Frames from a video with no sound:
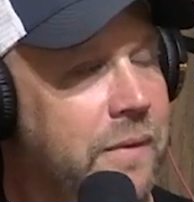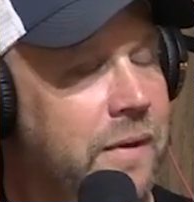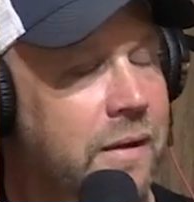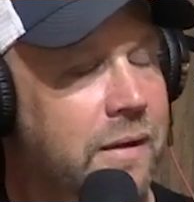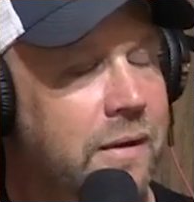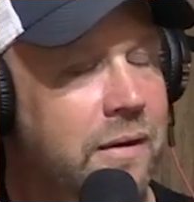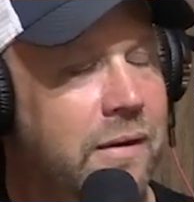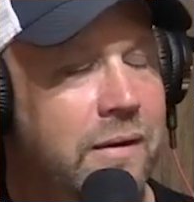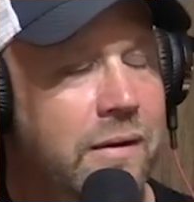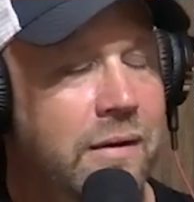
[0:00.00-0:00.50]

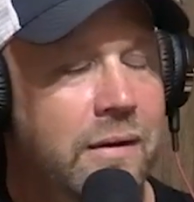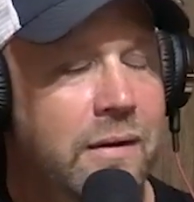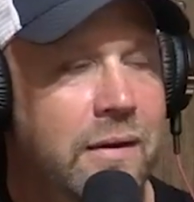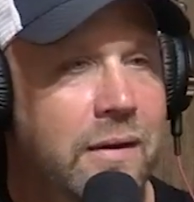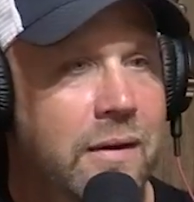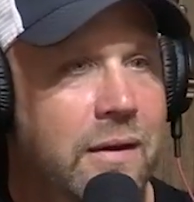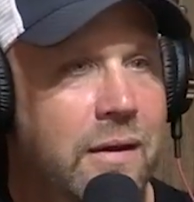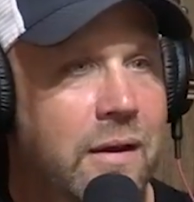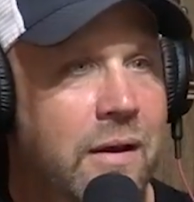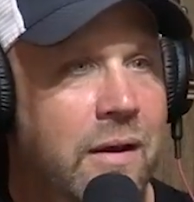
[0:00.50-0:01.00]
Yeah.
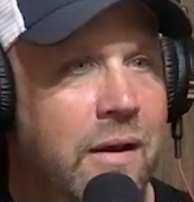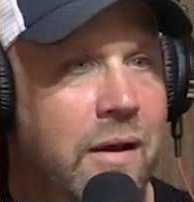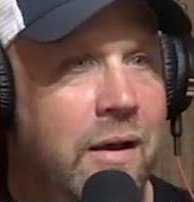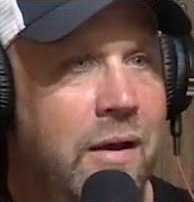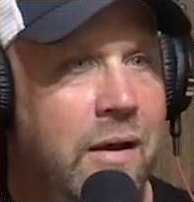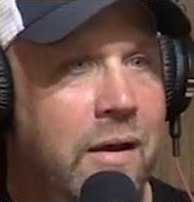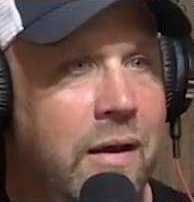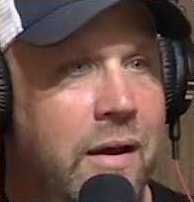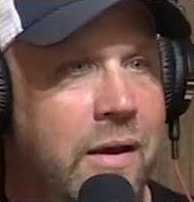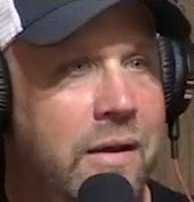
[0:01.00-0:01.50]

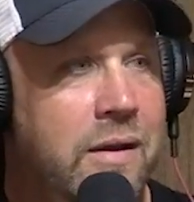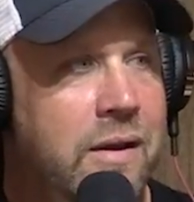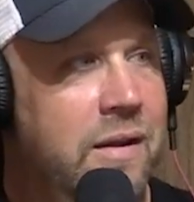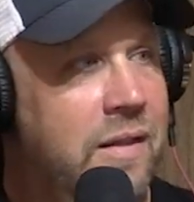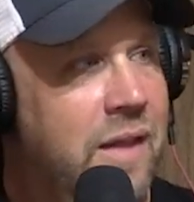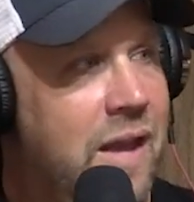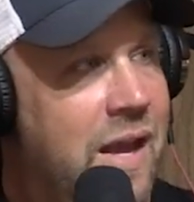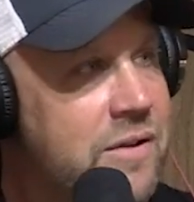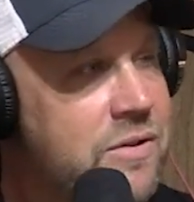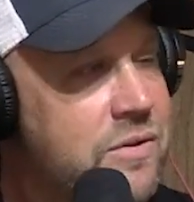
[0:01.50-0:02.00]
I
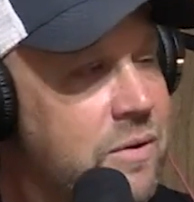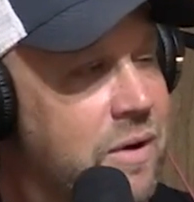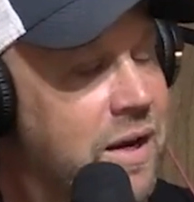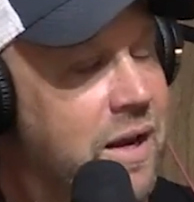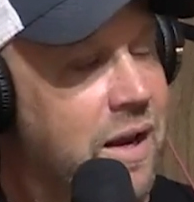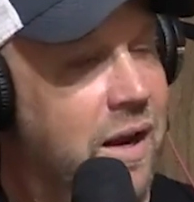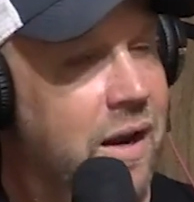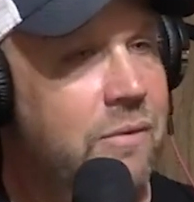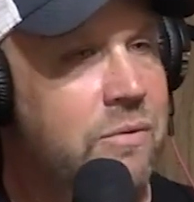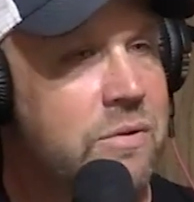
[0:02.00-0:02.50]
did that, so I
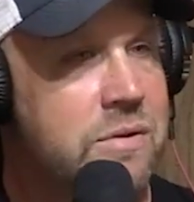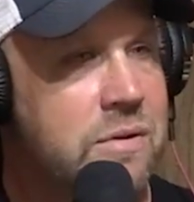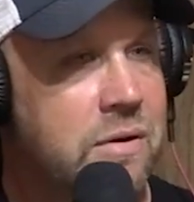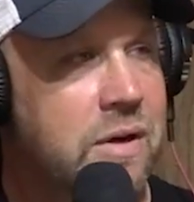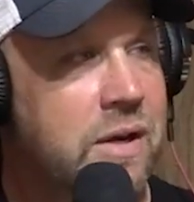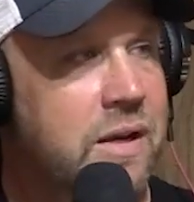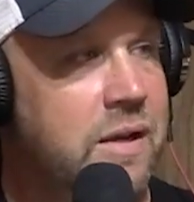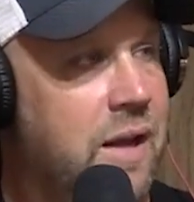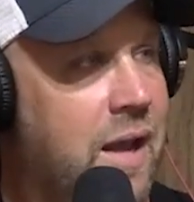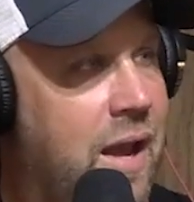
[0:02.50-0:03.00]
kind of was
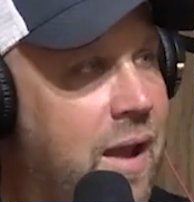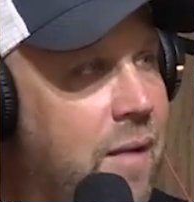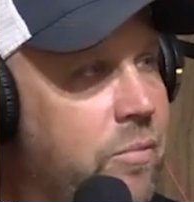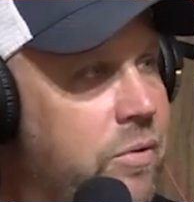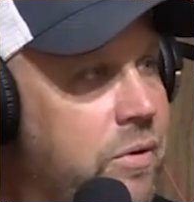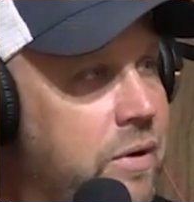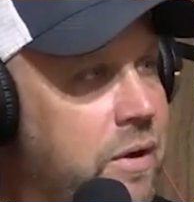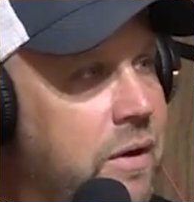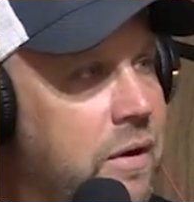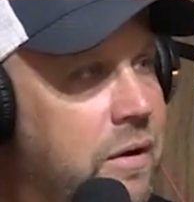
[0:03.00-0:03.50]
already
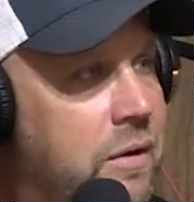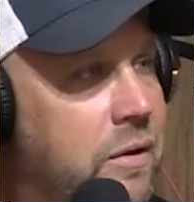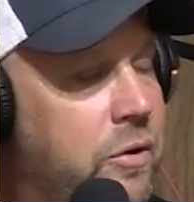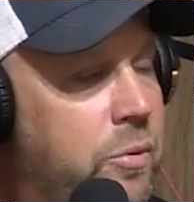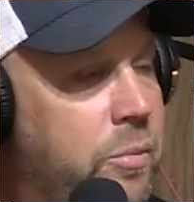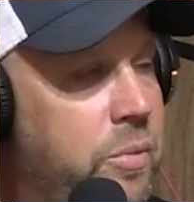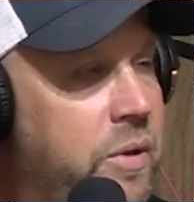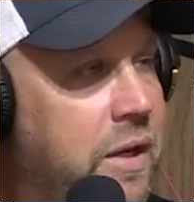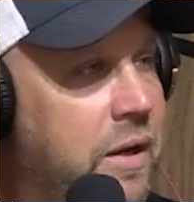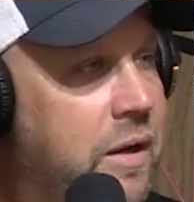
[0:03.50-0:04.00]
dabbling in it a
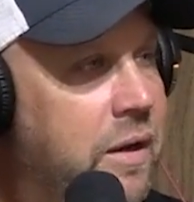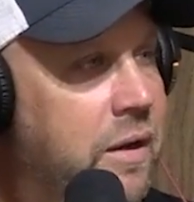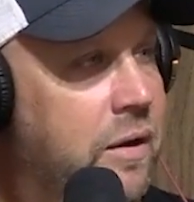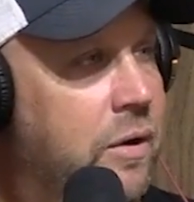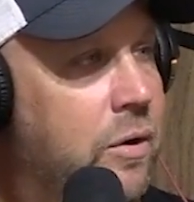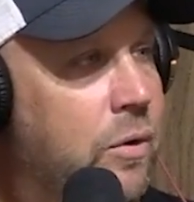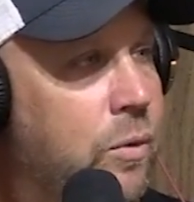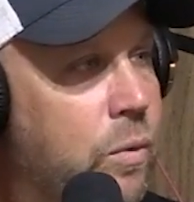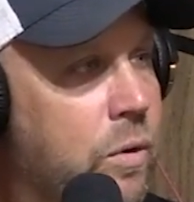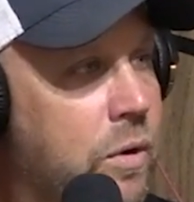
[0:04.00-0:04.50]
little bit,
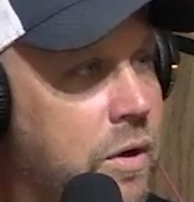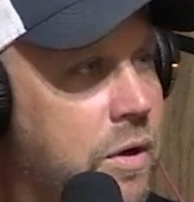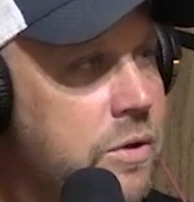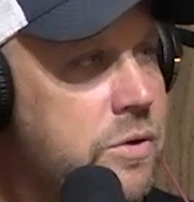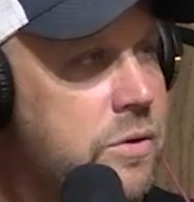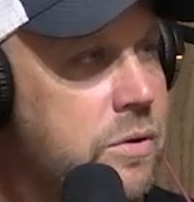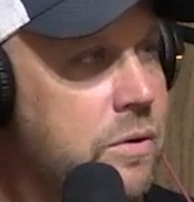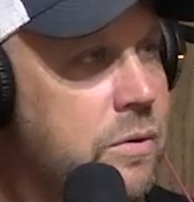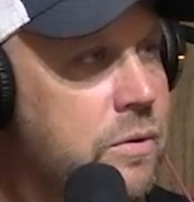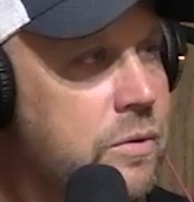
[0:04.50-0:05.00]
and working
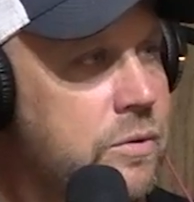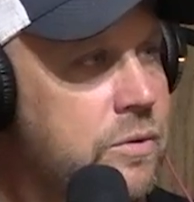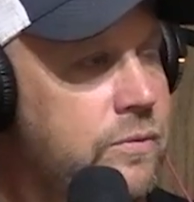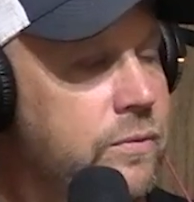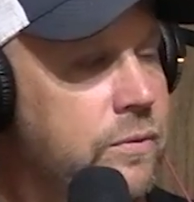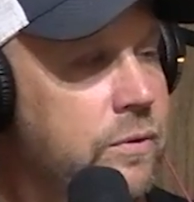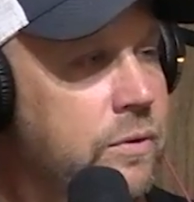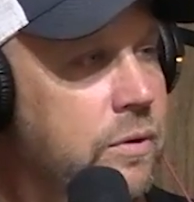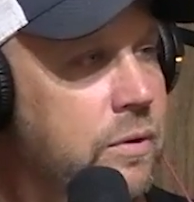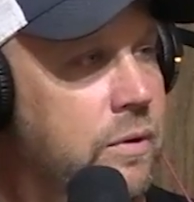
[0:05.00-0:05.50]
shows
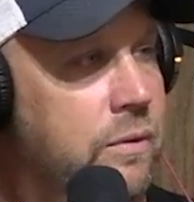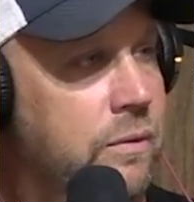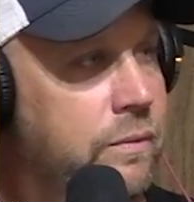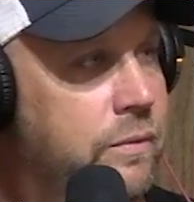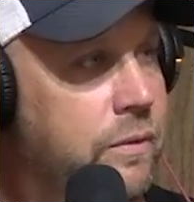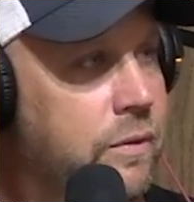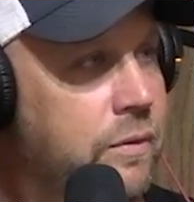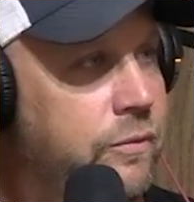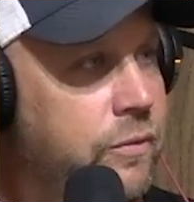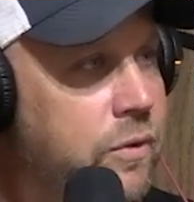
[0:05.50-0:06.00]
for
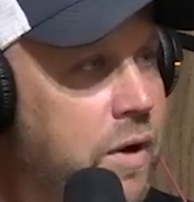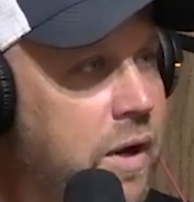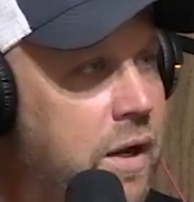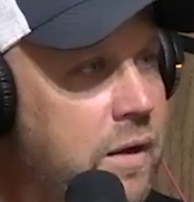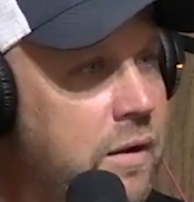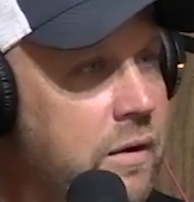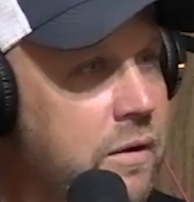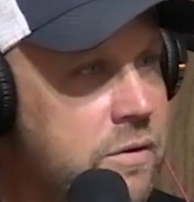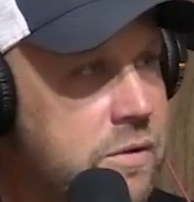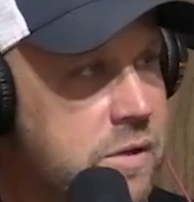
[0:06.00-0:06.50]

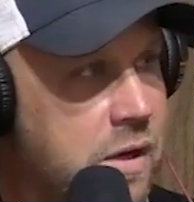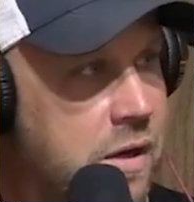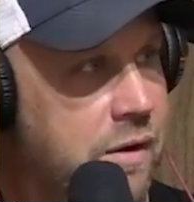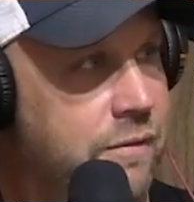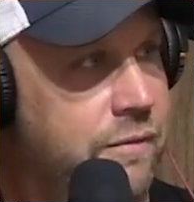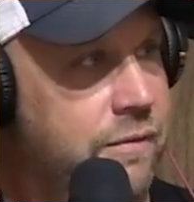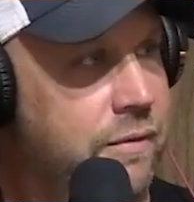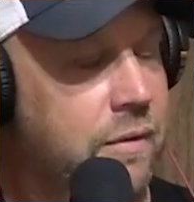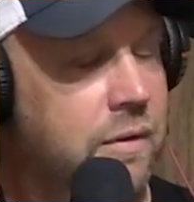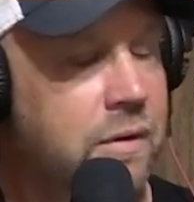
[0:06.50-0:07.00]
Fred and
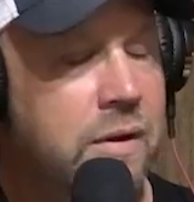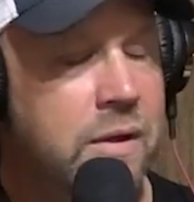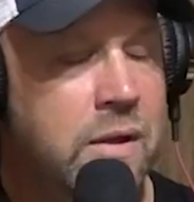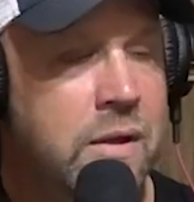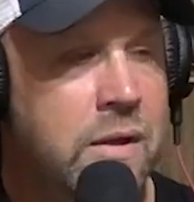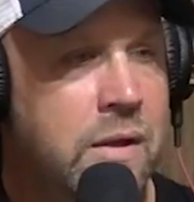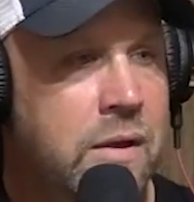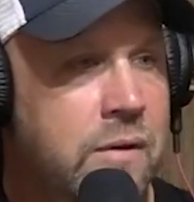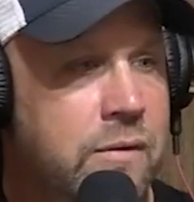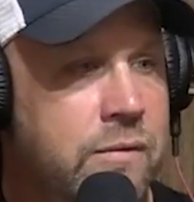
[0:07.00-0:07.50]
Jeff and
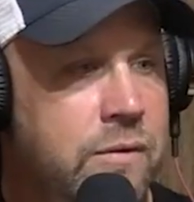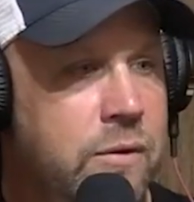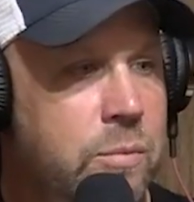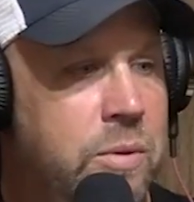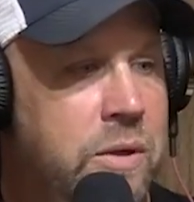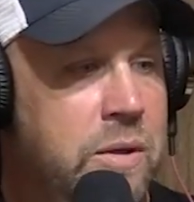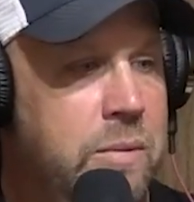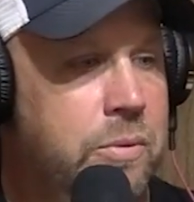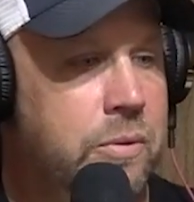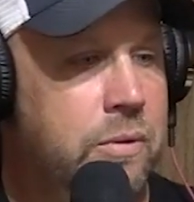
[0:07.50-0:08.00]
a few
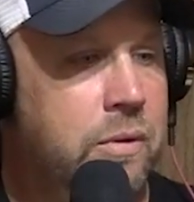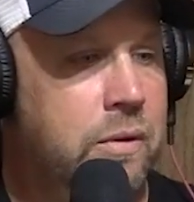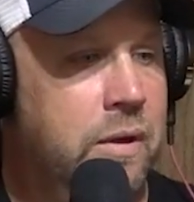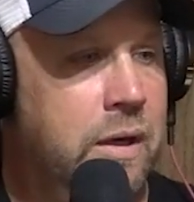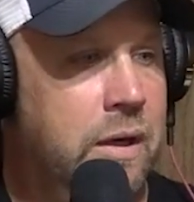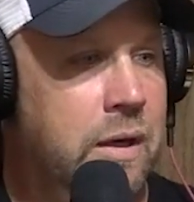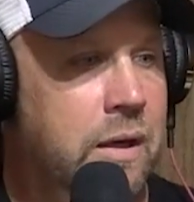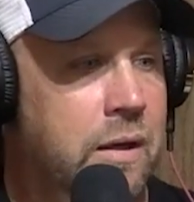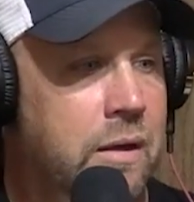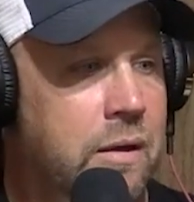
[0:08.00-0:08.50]
people,
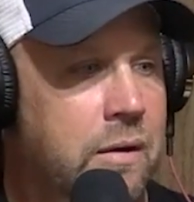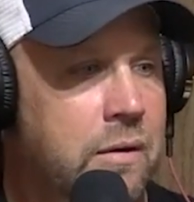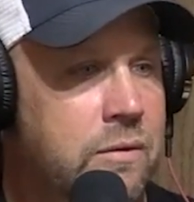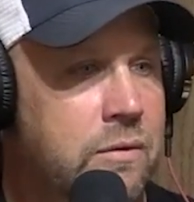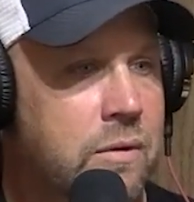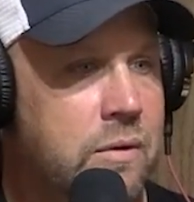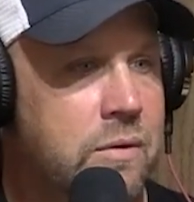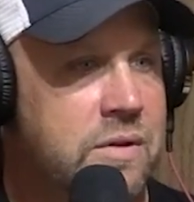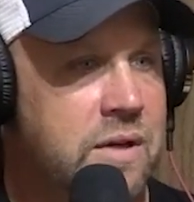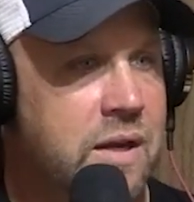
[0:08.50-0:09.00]
and
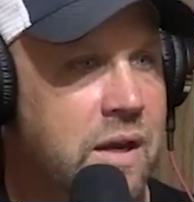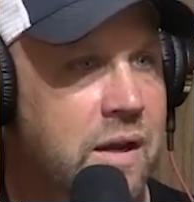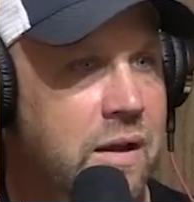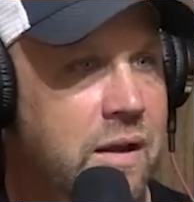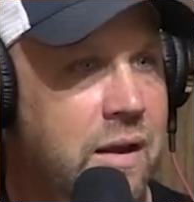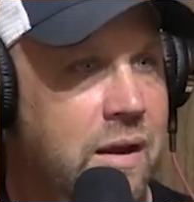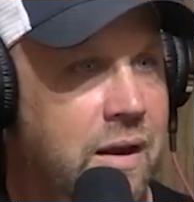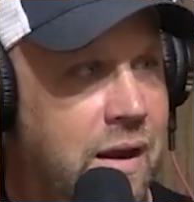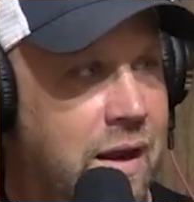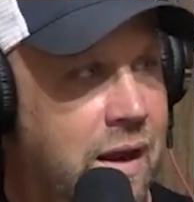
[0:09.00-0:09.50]
so I was kind
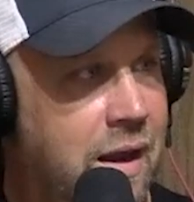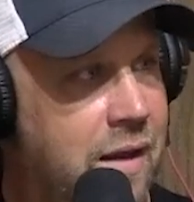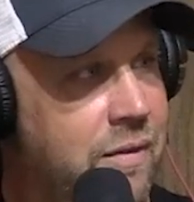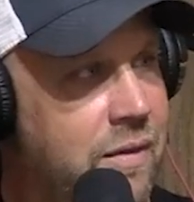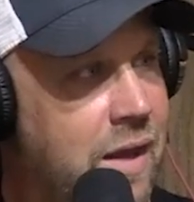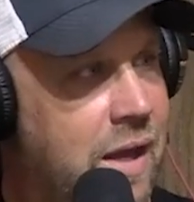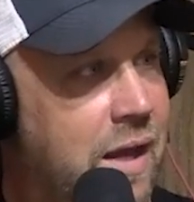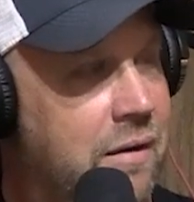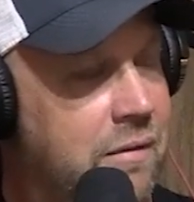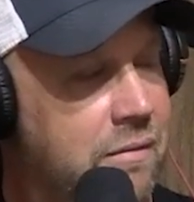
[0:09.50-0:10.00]
of
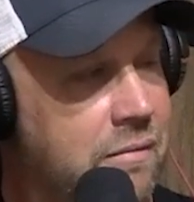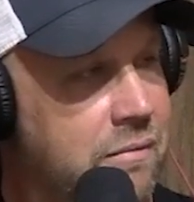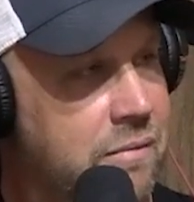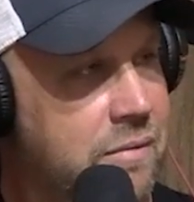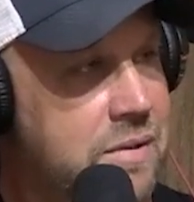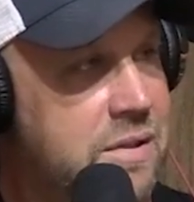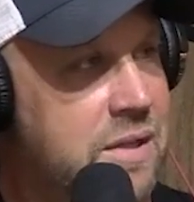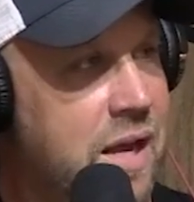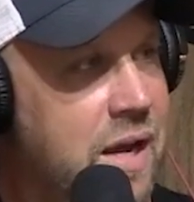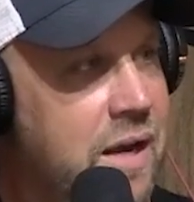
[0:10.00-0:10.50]
had that
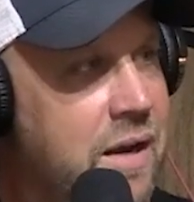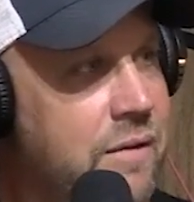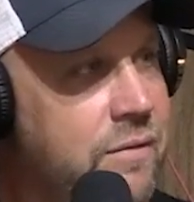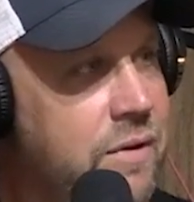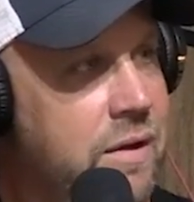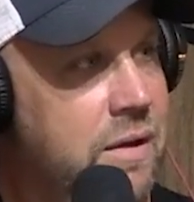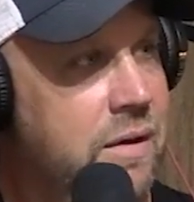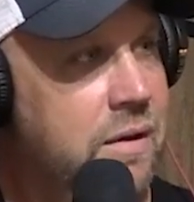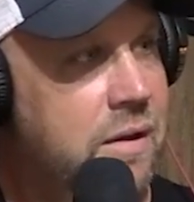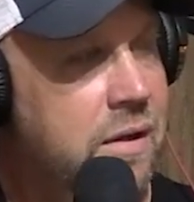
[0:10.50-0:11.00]
side of
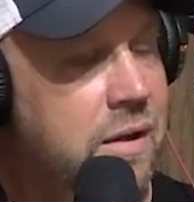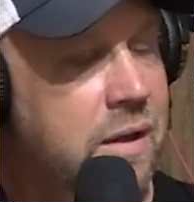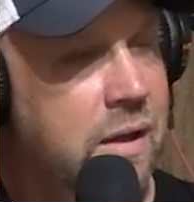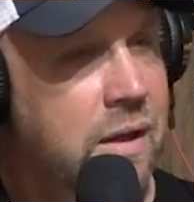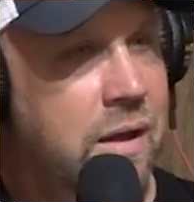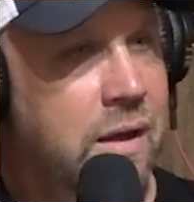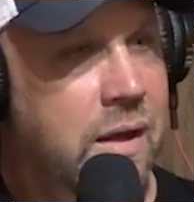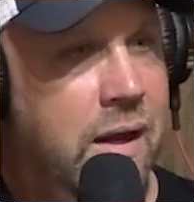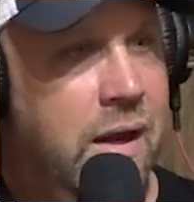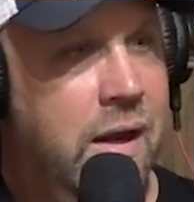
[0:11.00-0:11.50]
it,
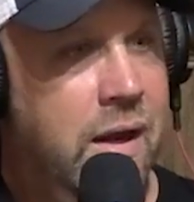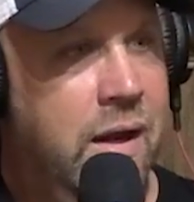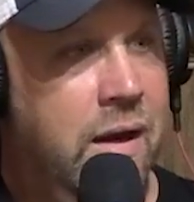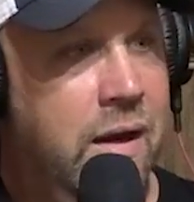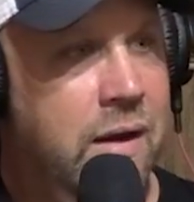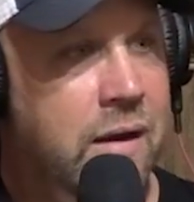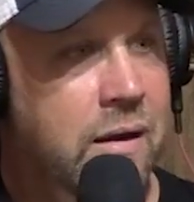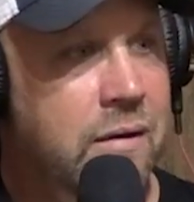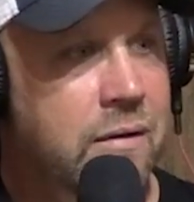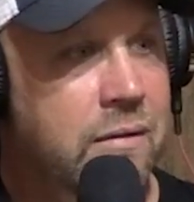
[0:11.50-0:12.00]

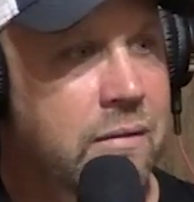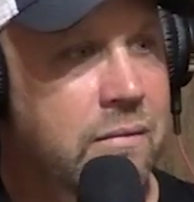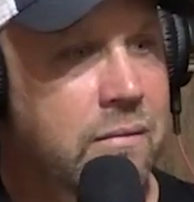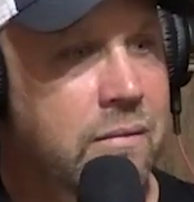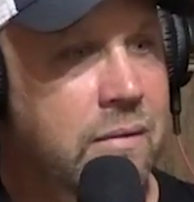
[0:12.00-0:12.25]
and